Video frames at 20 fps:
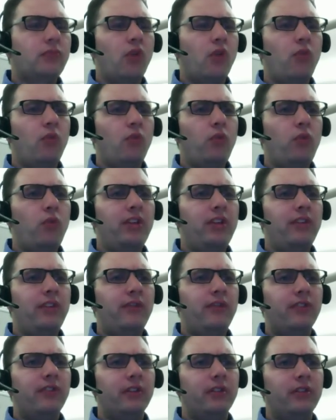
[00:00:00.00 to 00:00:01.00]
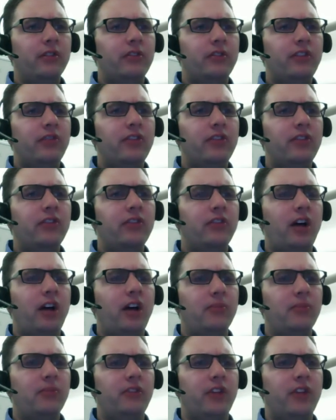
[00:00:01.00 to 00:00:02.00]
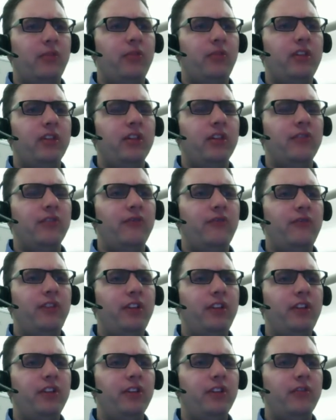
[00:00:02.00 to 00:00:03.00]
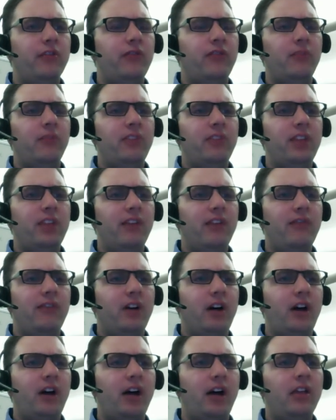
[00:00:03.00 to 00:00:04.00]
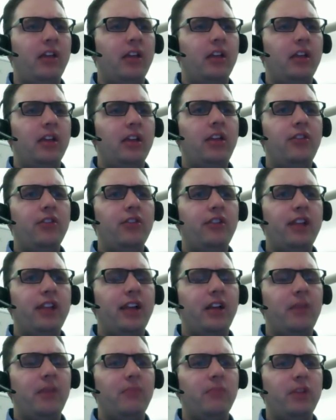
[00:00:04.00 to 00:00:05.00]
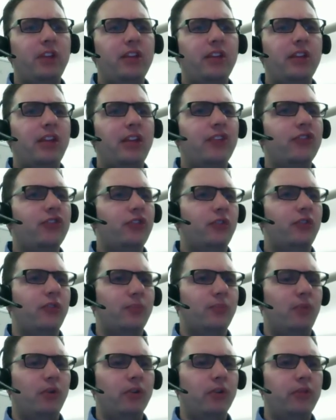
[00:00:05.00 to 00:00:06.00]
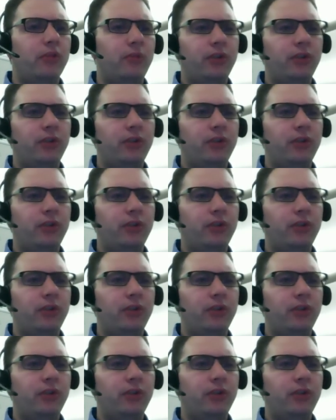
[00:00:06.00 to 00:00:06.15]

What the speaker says: We've set this up so that we can configure from the FI Ethernet uplink and server ports.